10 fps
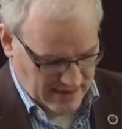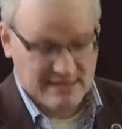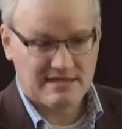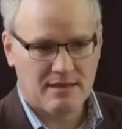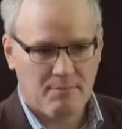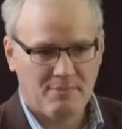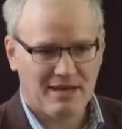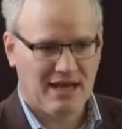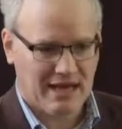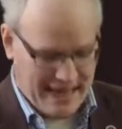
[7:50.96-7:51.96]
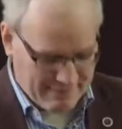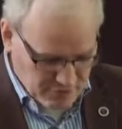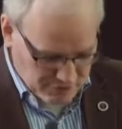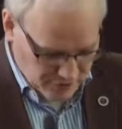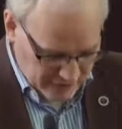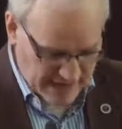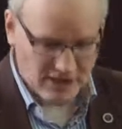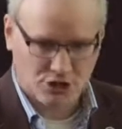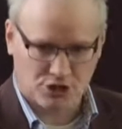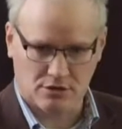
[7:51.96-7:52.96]
You see, the biblical account of
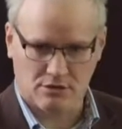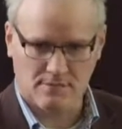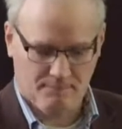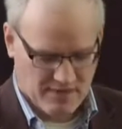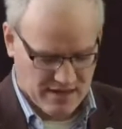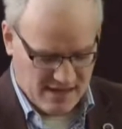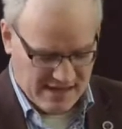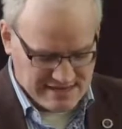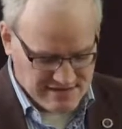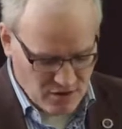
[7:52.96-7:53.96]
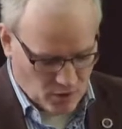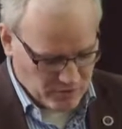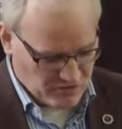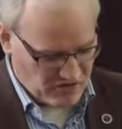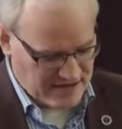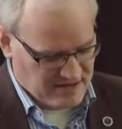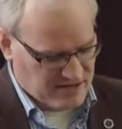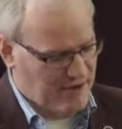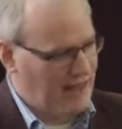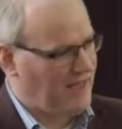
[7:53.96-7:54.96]
creation is not
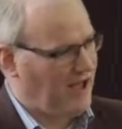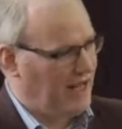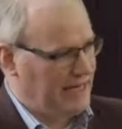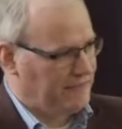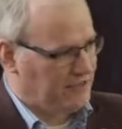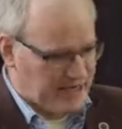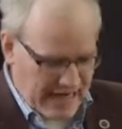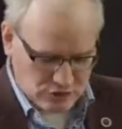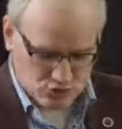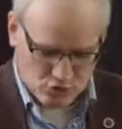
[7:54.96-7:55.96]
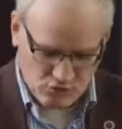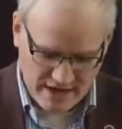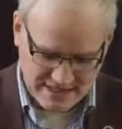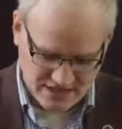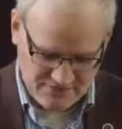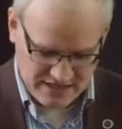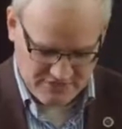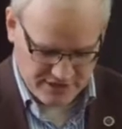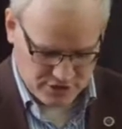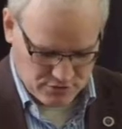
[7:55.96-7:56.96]
centered around the idea of the natural rights of
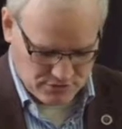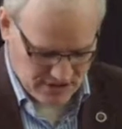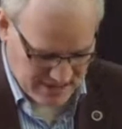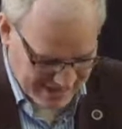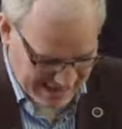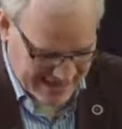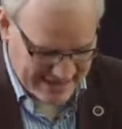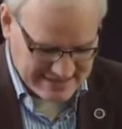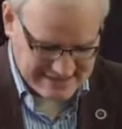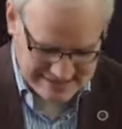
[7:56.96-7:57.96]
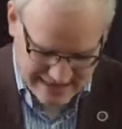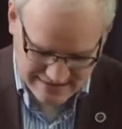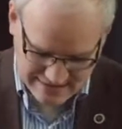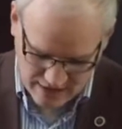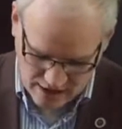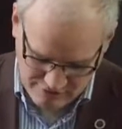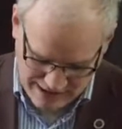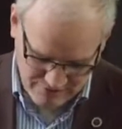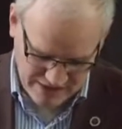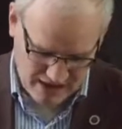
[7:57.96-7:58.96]
individuals. It is centered
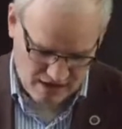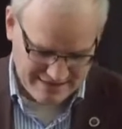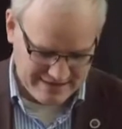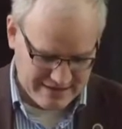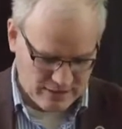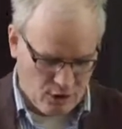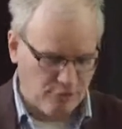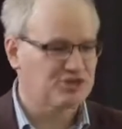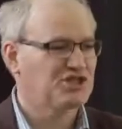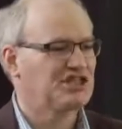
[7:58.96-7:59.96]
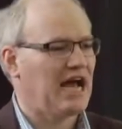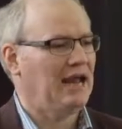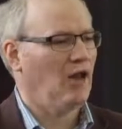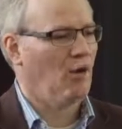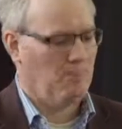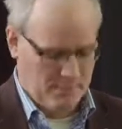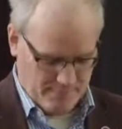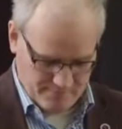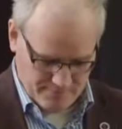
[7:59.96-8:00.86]
around the idea of shalom.